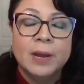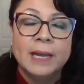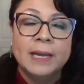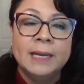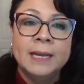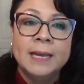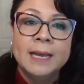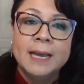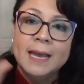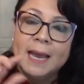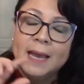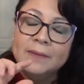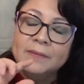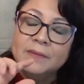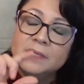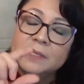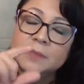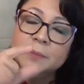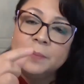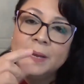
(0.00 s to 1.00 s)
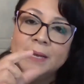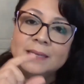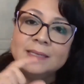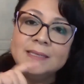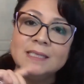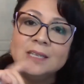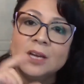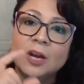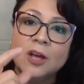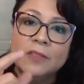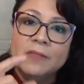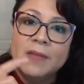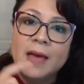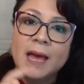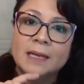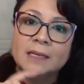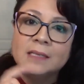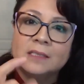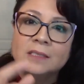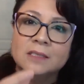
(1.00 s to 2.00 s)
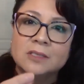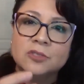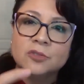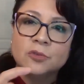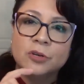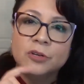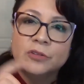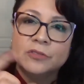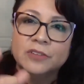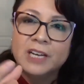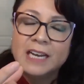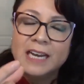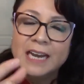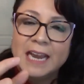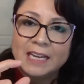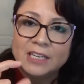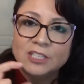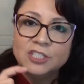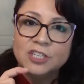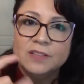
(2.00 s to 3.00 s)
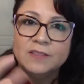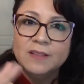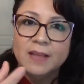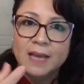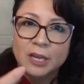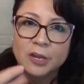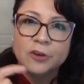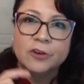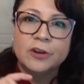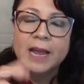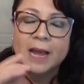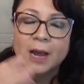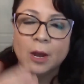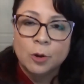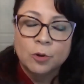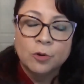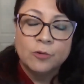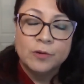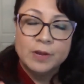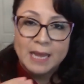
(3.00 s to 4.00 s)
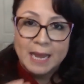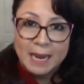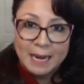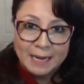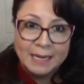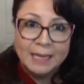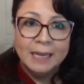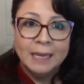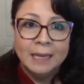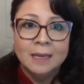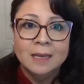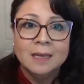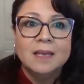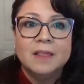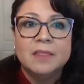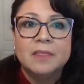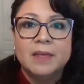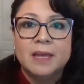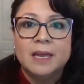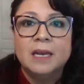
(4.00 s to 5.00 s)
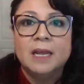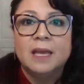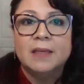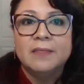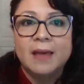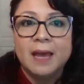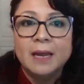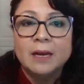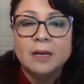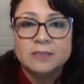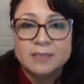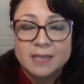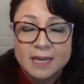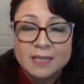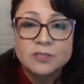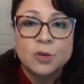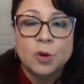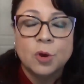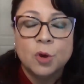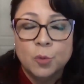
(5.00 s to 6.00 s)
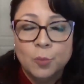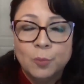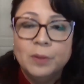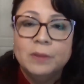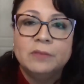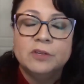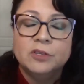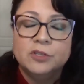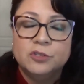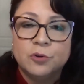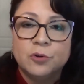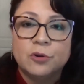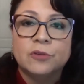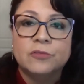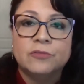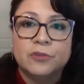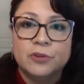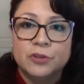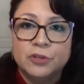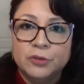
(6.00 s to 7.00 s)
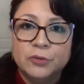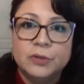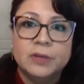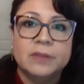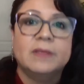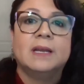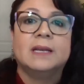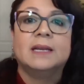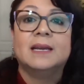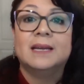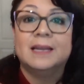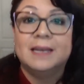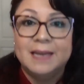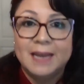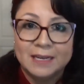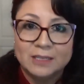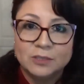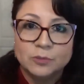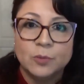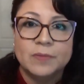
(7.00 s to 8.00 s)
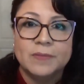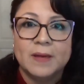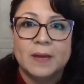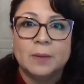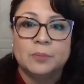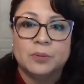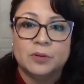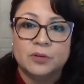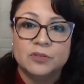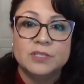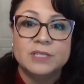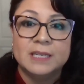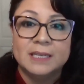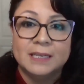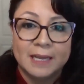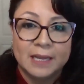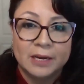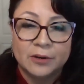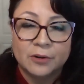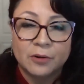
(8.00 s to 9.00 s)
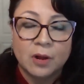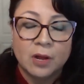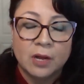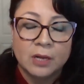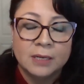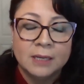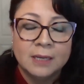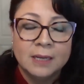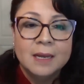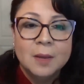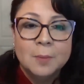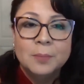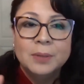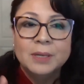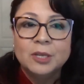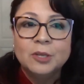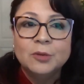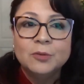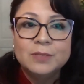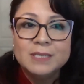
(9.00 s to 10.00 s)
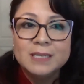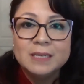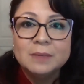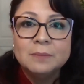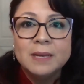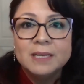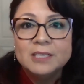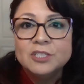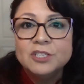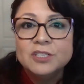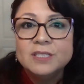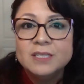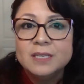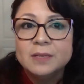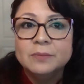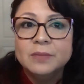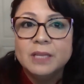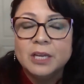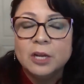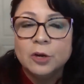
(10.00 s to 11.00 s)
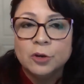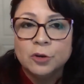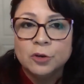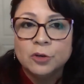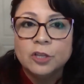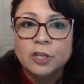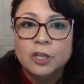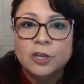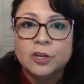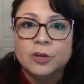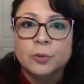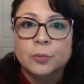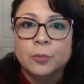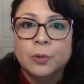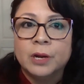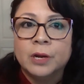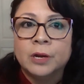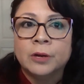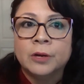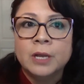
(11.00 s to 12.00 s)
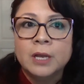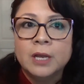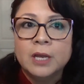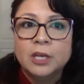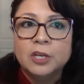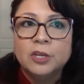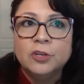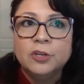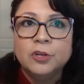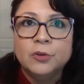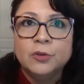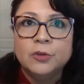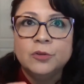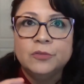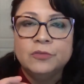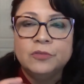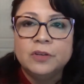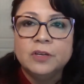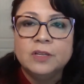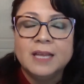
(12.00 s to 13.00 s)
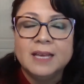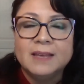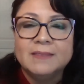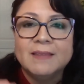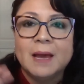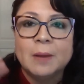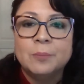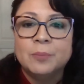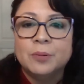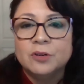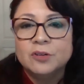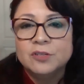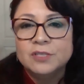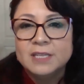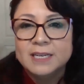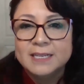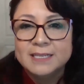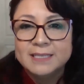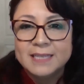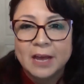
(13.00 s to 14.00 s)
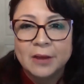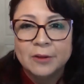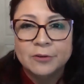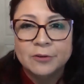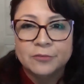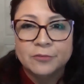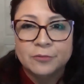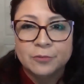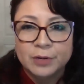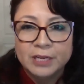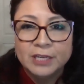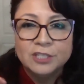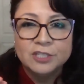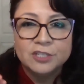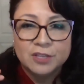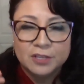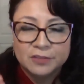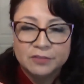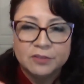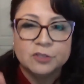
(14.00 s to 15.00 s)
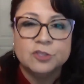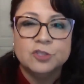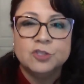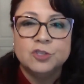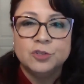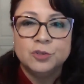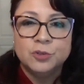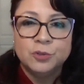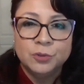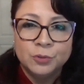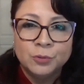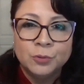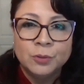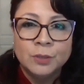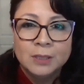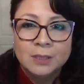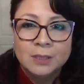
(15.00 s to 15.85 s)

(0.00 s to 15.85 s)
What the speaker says: right? And then depending on that sort of connection that you're now creating, then that does open the door for you to then connect with that person later on. But you did mention something earlier where, you feel like that person is out of reach, that they're too